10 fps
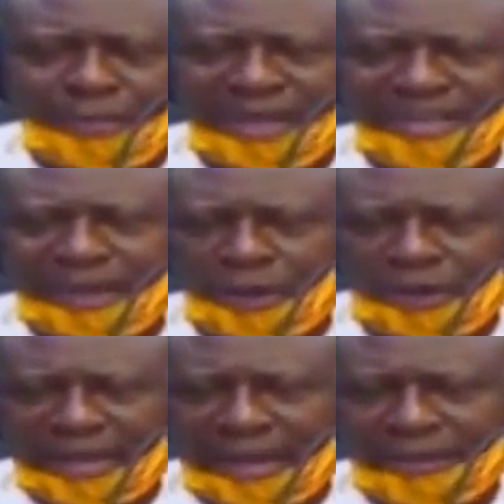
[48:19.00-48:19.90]
partial
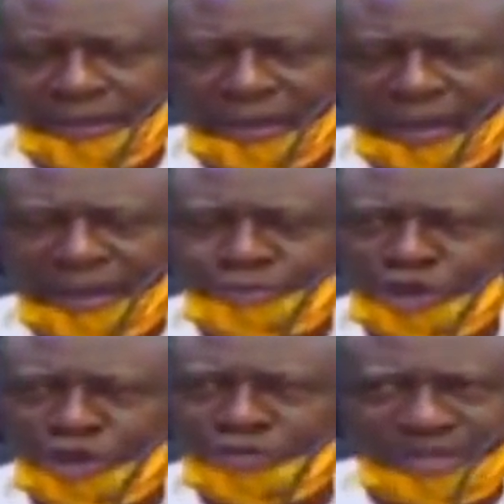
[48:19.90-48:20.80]
lockdown, uh, I'm
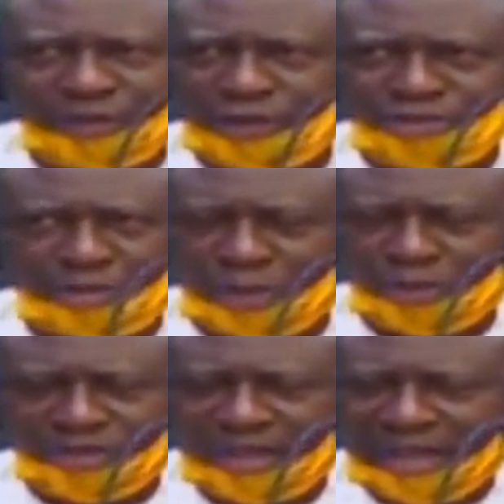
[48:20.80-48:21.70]
sure you must have gotten
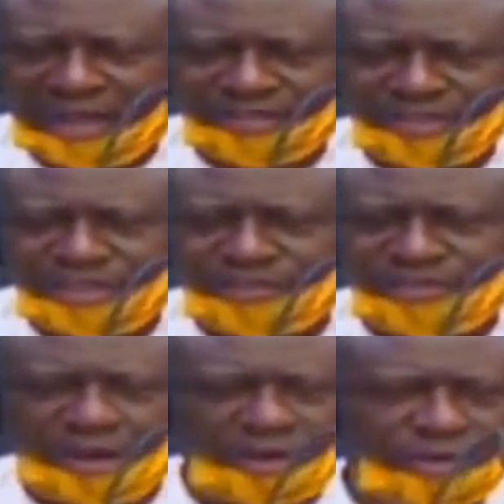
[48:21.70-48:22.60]
report as the Chief
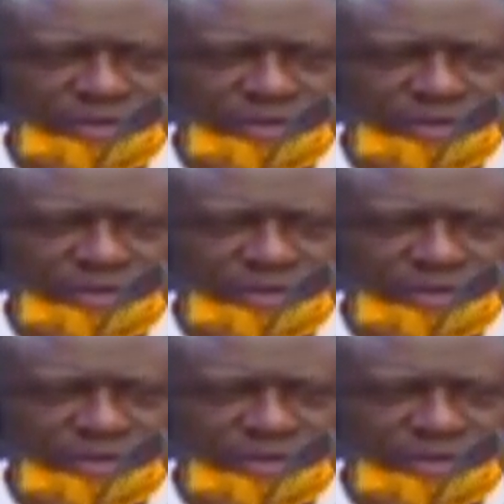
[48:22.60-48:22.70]
Security